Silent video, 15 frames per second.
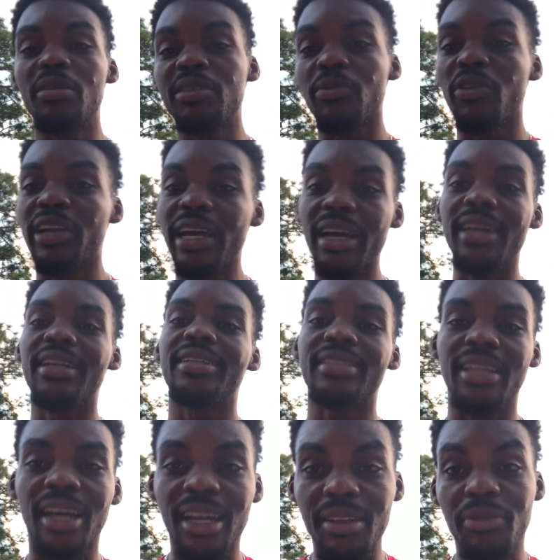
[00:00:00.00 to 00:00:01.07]
of what I
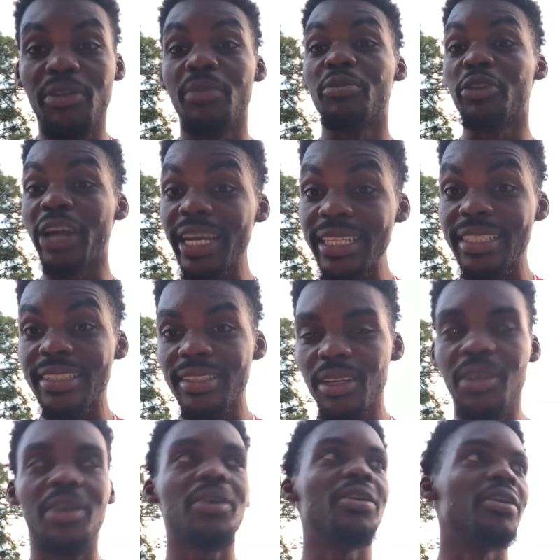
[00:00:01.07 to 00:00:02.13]
understand from rates,
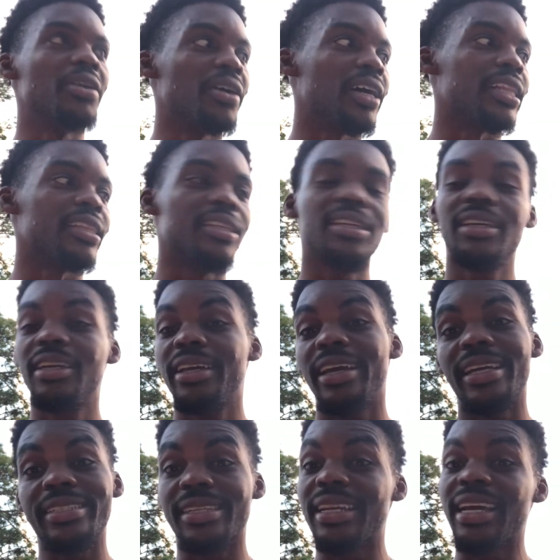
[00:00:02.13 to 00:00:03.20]
oh Lord,
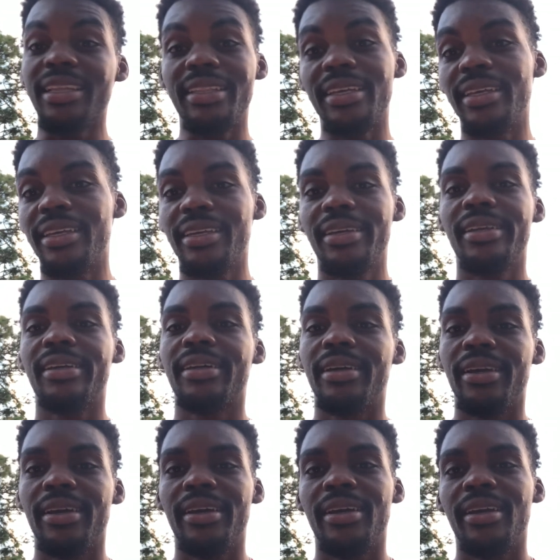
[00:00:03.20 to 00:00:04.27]
it's likely
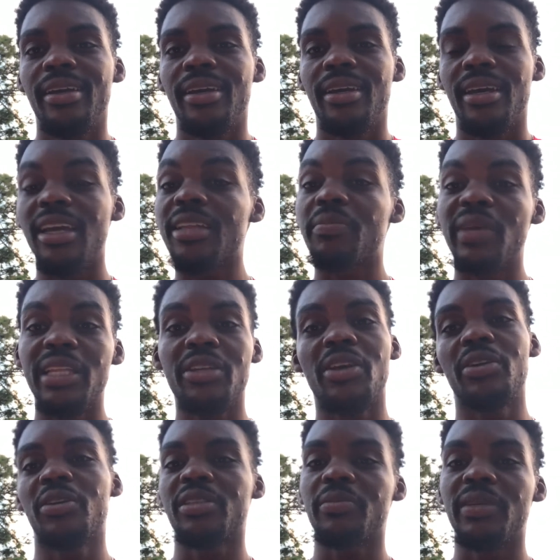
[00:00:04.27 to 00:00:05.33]
it may turn
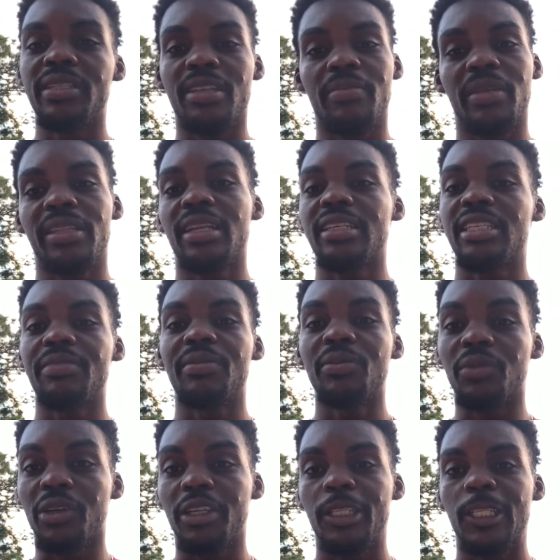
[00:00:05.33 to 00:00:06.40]
out to be something that's even
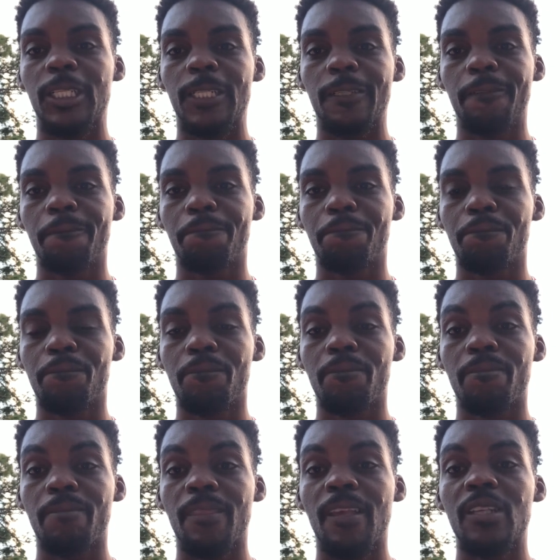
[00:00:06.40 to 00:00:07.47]
worse.
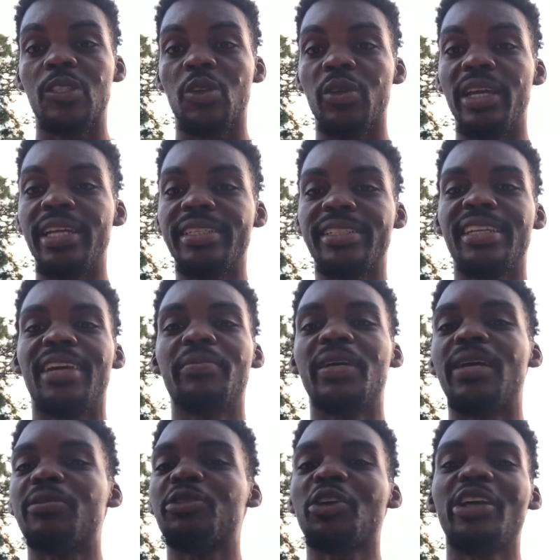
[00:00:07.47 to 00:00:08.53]
So ladies and gentlemen, I'm
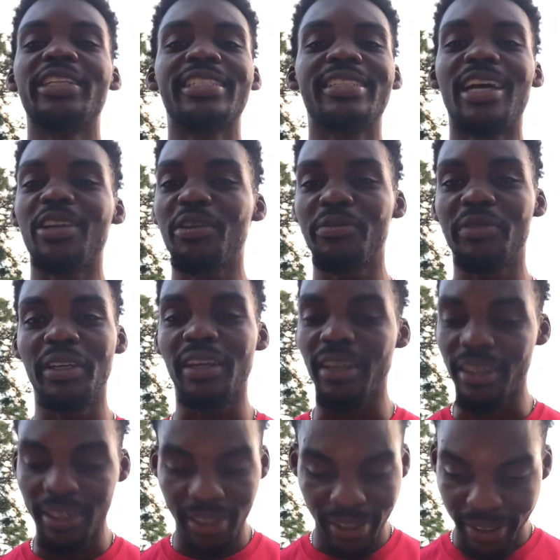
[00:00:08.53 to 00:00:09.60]
sorry to start off the
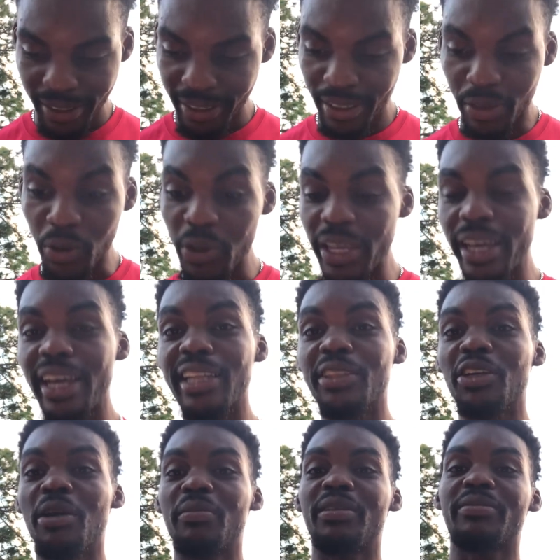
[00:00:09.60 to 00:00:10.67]
new year in
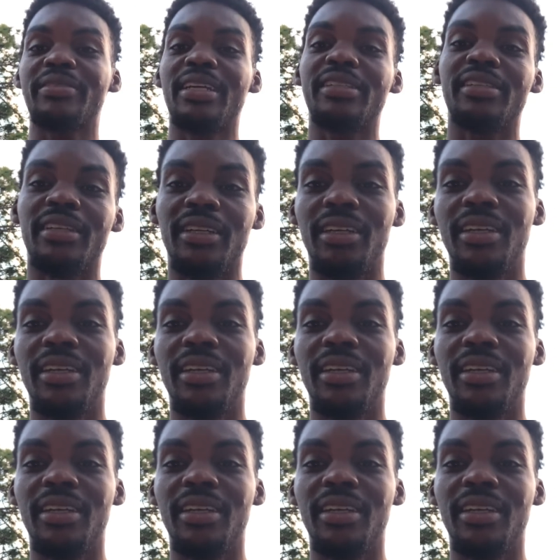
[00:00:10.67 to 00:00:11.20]
terms of such a,